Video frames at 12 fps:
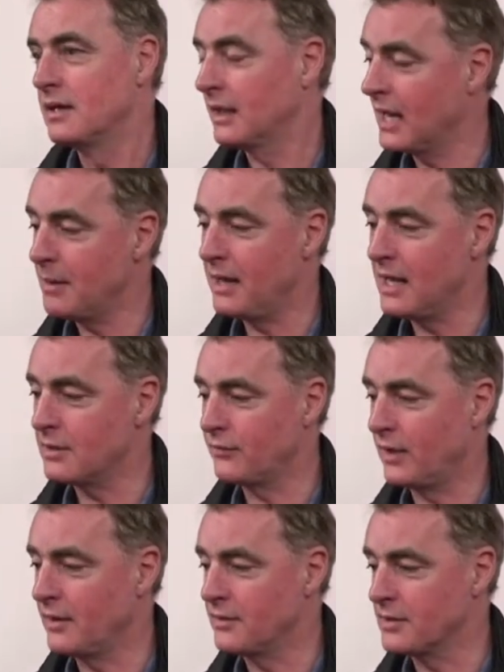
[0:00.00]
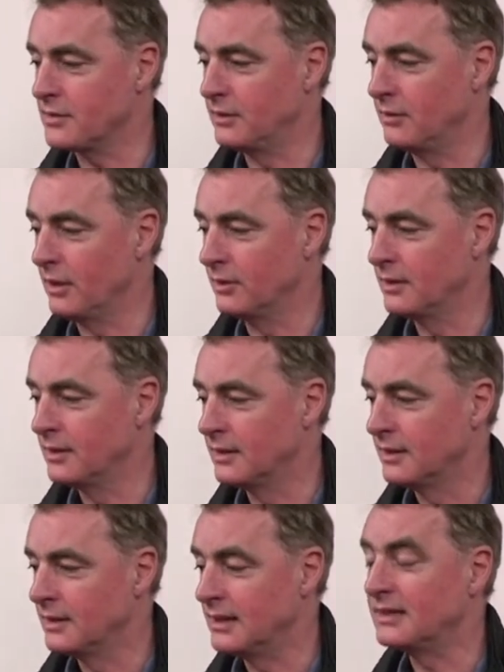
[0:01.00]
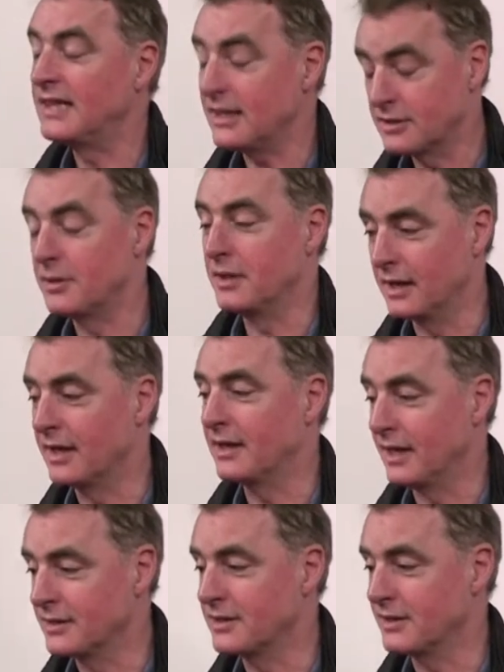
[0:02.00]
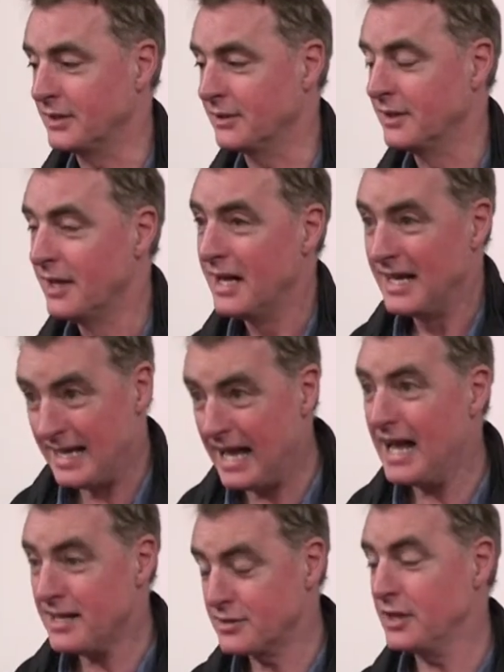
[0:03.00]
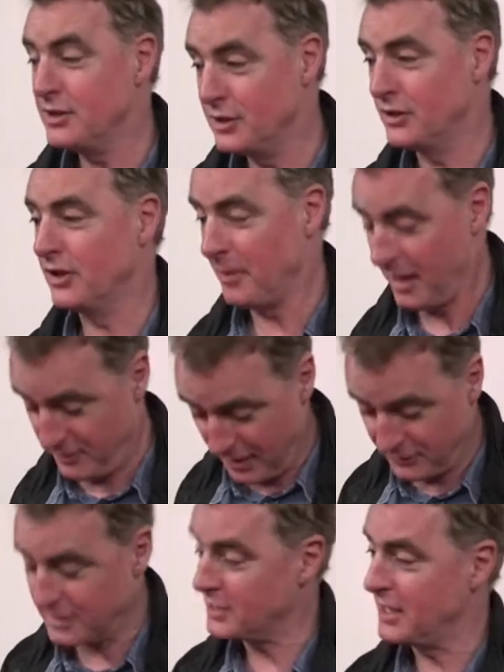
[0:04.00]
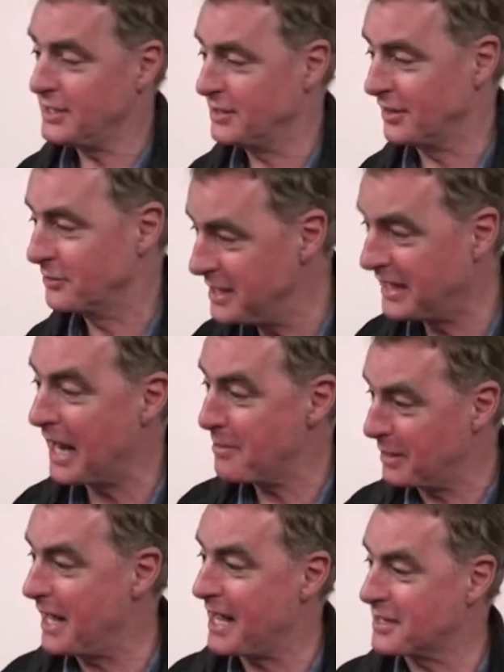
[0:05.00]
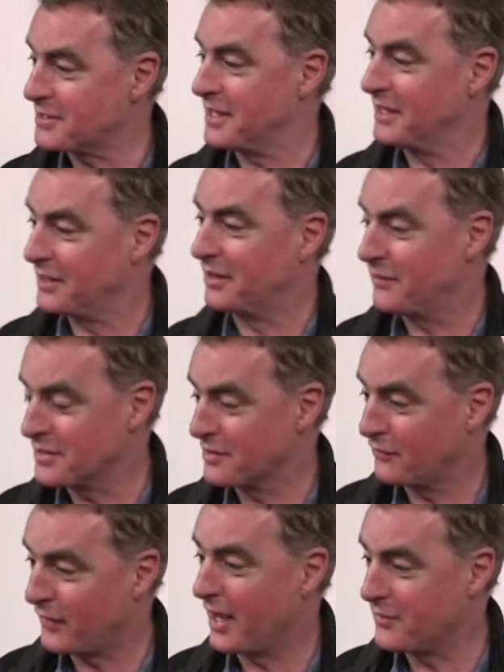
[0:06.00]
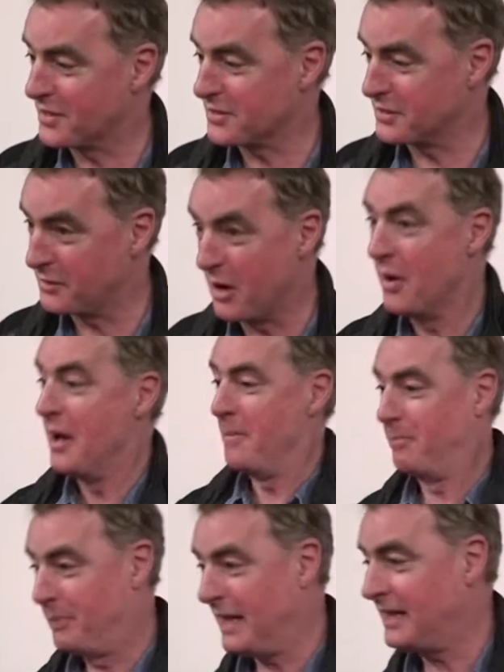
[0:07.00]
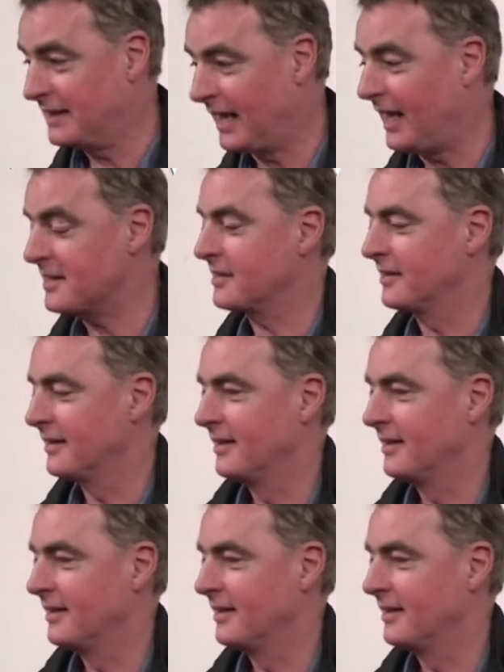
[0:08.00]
They came last 5 years in a row. And that's something I'd like to do. Last in Europe, I'd have the T-shirt. We came last in the Eurovision 5 years in a row. Beat that.